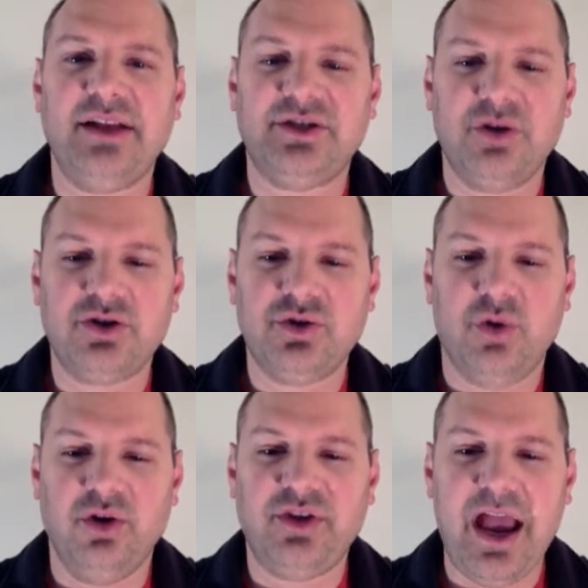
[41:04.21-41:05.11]
search
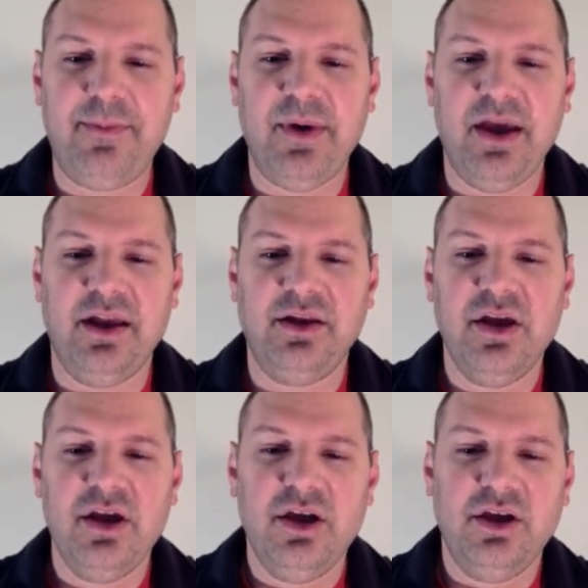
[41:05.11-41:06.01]
tool and type in,
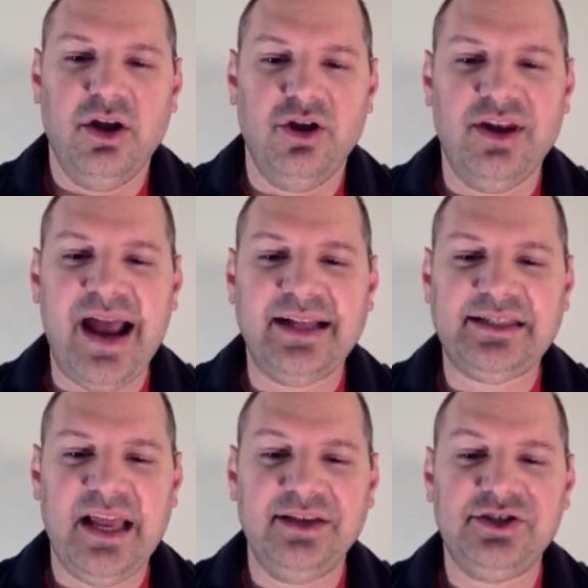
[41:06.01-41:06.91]
United
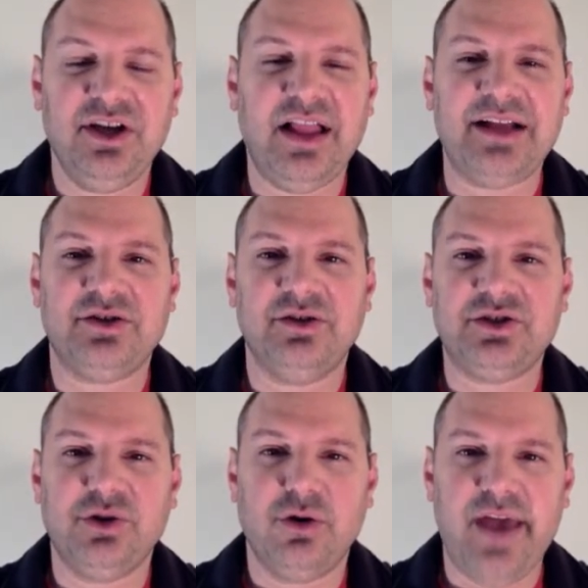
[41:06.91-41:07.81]
States Geological
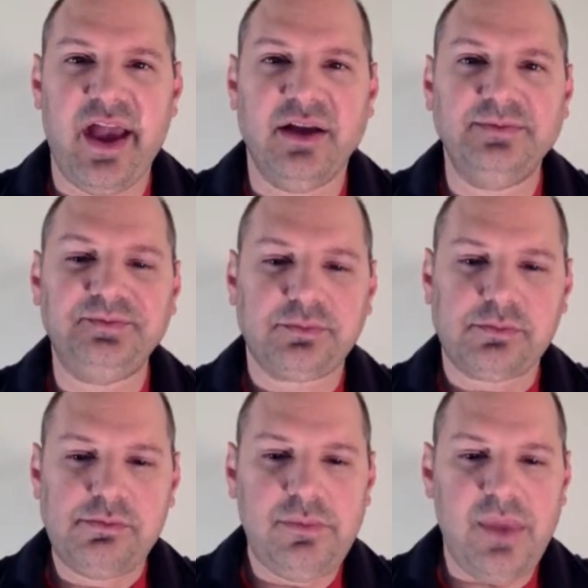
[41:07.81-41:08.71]
Survey
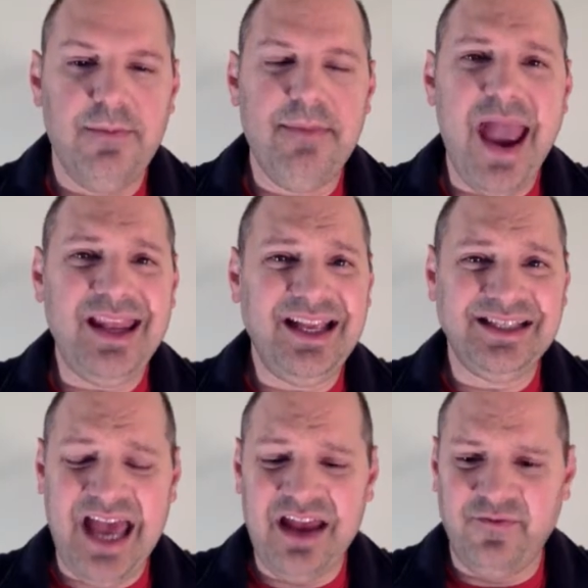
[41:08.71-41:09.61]

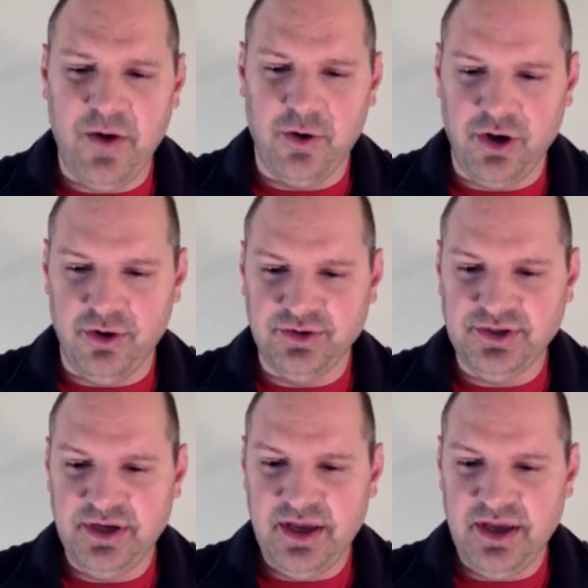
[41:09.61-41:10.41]
Manning's End photos,